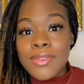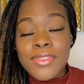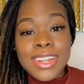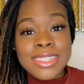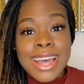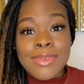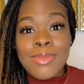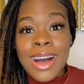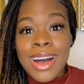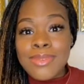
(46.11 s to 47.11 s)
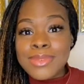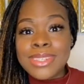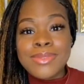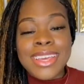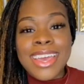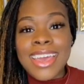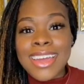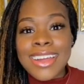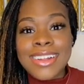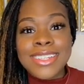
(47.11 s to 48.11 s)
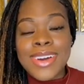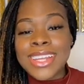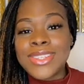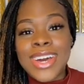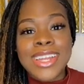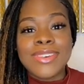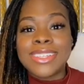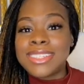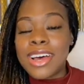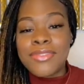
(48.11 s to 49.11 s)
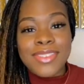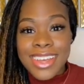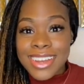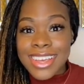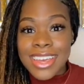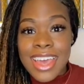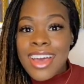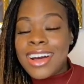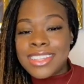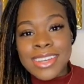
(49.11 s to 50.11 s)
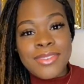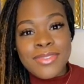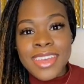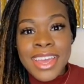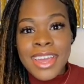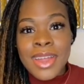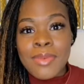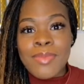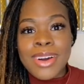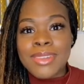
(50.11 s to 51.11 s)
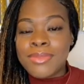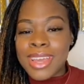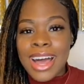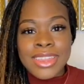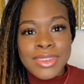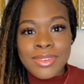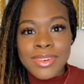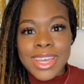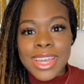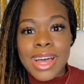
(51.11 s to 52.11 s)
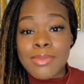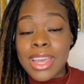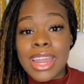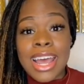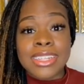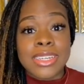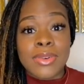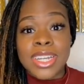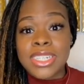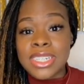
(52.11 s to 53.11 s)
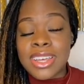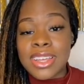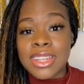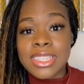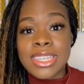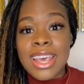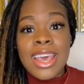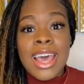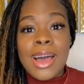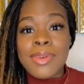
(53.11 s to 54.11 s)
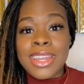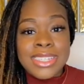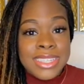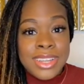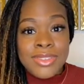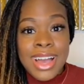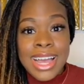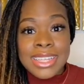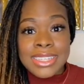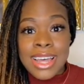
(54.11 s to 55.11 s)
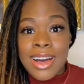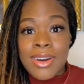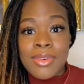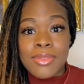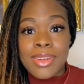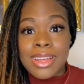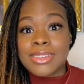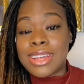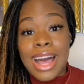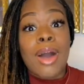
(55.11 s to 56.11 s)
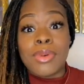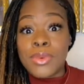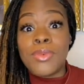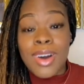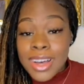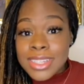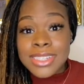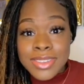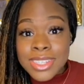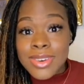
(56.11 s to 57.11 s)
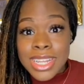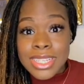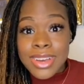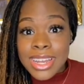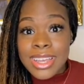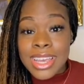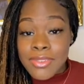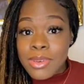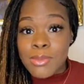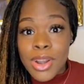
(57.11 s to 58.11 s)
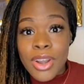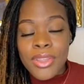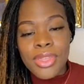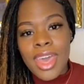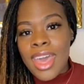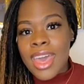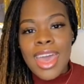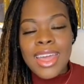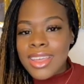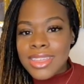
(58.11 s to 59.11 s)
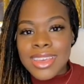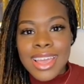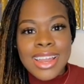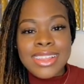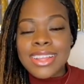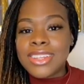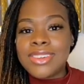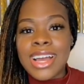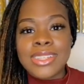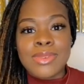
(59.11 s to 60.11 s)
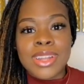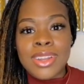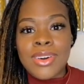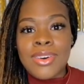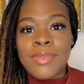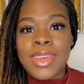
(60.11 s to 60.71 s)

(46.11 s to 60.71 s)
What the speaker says: First-time moms, we here. 2020 was definitely a tough year, but we got through it. I'm here to answer questions. I'm here to tell you guys how it was during 2020, giving birth. Anything that you guys want to know, I'm